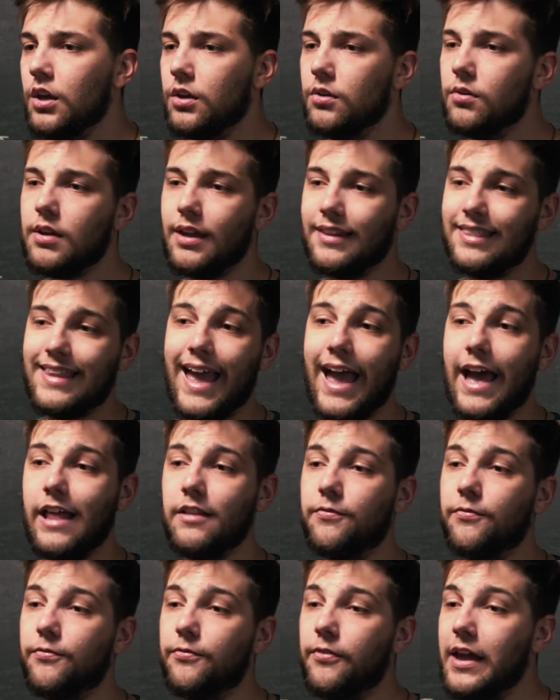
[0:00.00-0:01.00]
You can
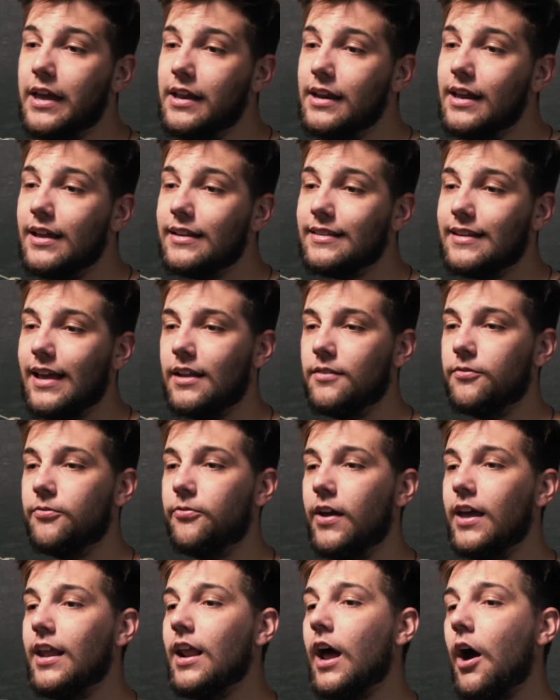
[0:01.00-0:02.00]
add fade in and
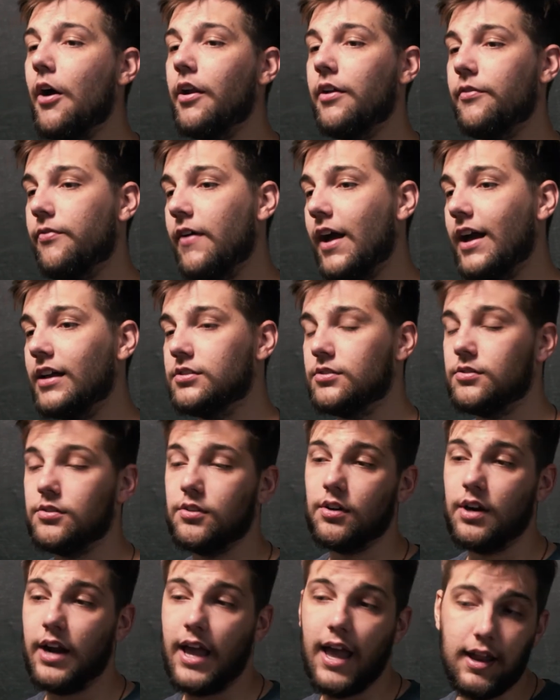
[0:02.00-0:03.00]
fade out effects
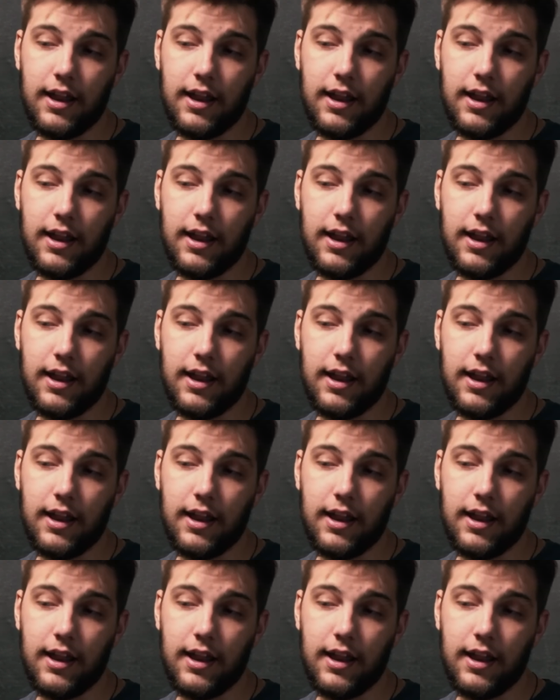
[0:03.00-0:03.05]
to your